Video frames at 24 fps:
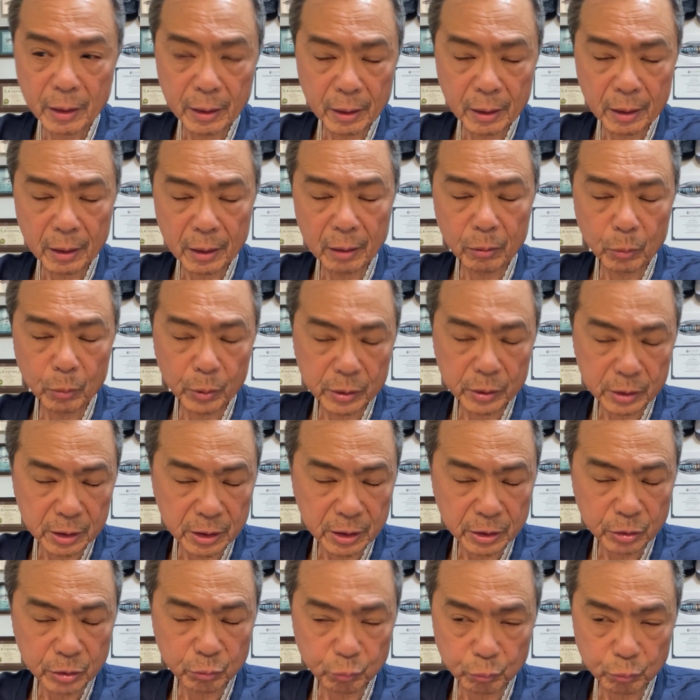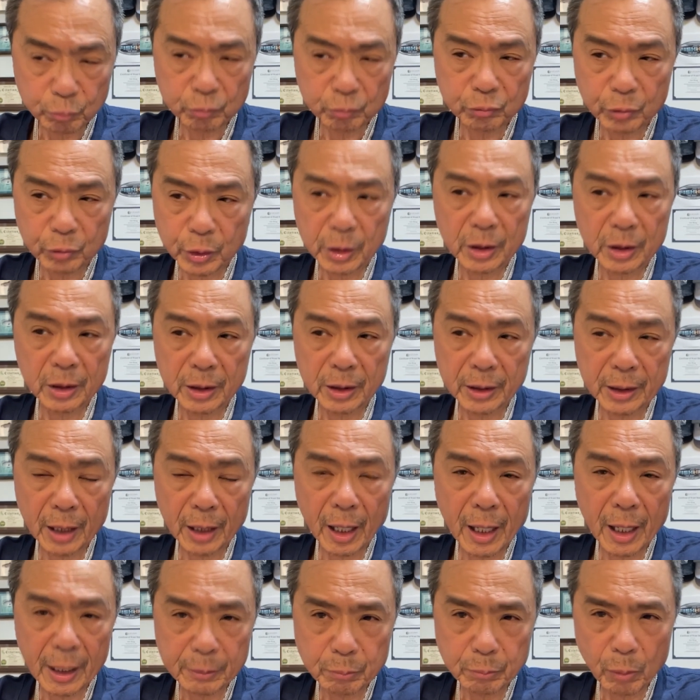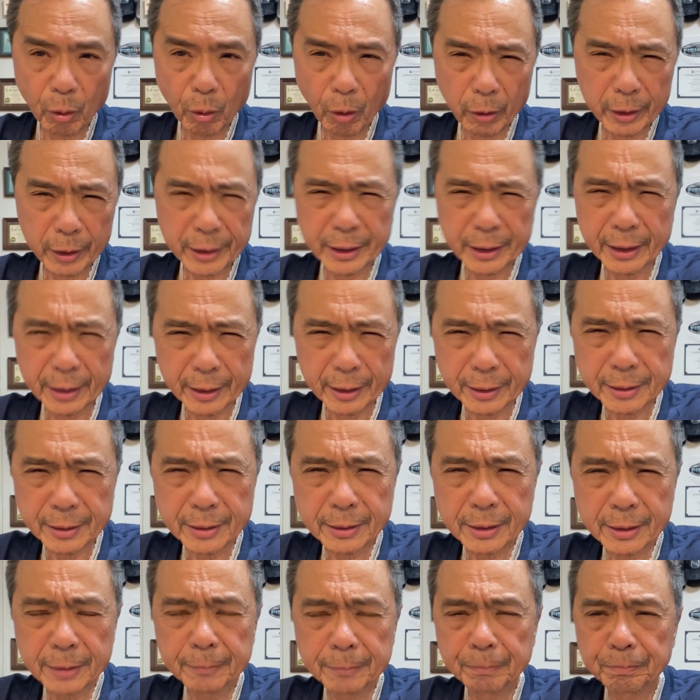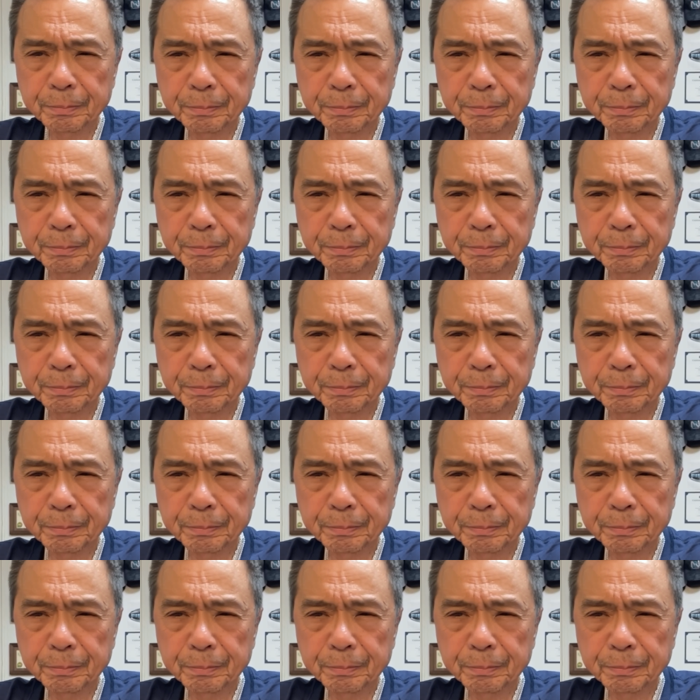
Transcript: with these really odd markings.